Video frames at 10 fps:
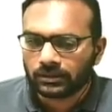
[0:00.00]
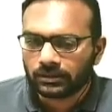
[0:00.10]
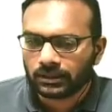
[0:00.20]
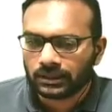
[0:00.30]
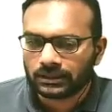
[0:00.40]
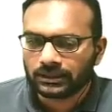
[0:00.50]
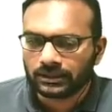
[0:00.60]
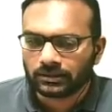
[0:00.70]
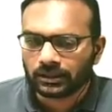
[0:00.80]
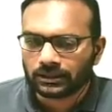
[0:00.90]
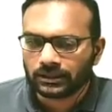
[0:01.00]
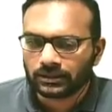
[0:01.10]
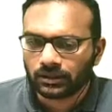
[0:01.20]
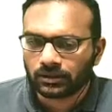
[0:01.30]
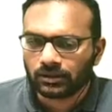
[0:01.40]
Right, the c
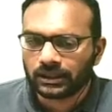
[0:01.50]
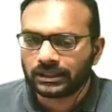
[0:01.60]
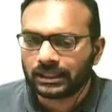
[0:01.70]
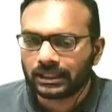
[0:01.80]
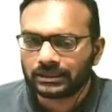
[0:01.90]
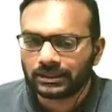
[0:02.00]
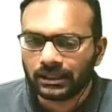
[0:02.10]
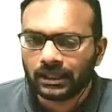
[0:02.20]
square all get cancelled,